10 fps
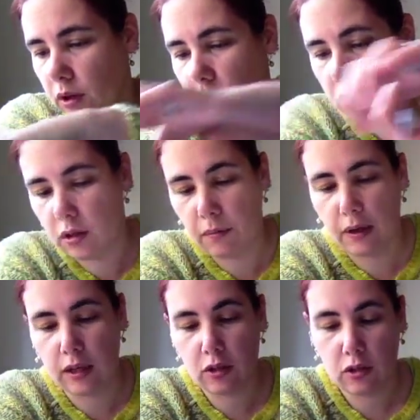Can't turn
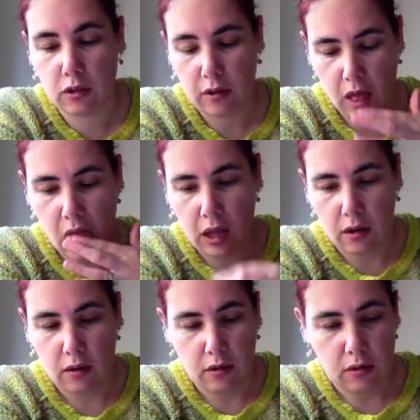the page.
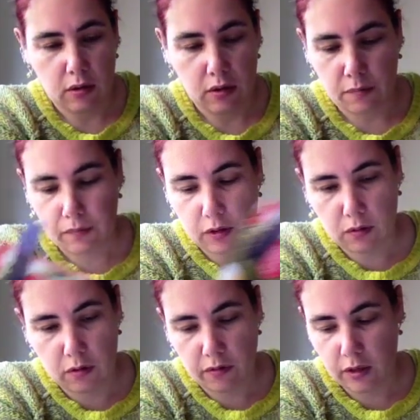I
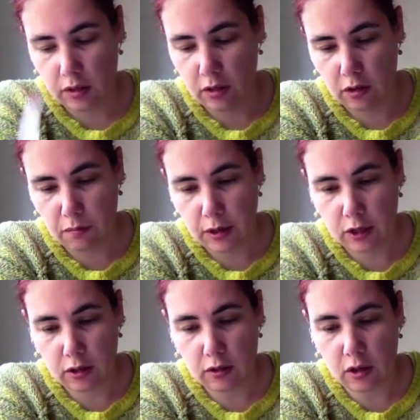don't know if there's another
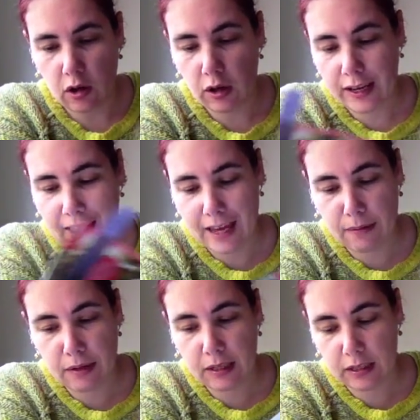picture. The Holly
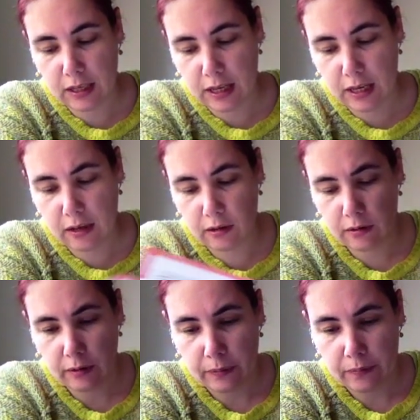ABC.
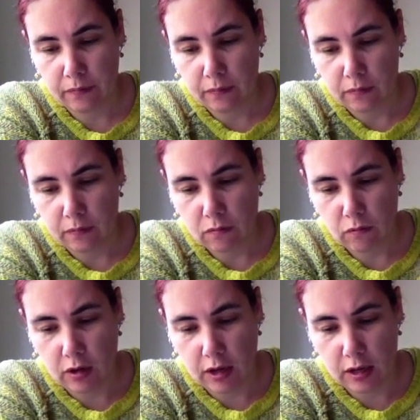
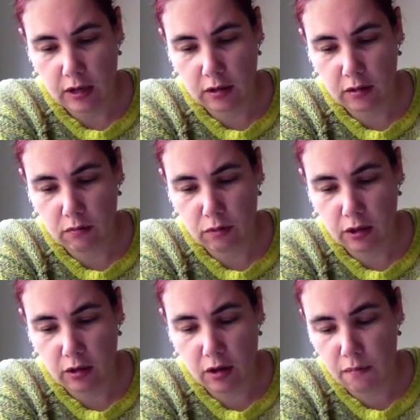and
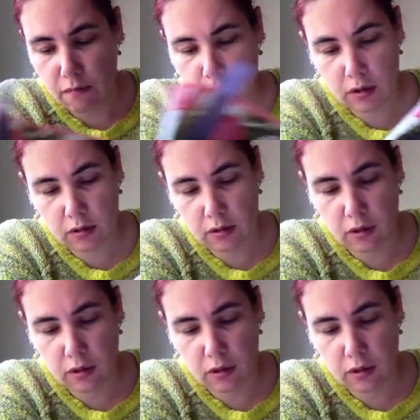with numbers.